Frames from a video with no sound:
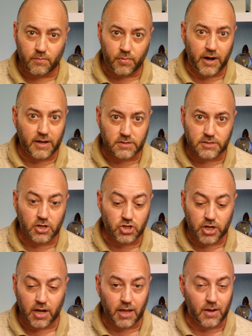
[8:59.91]
bright
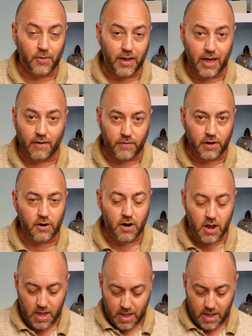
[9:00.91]
sunshine like we have here.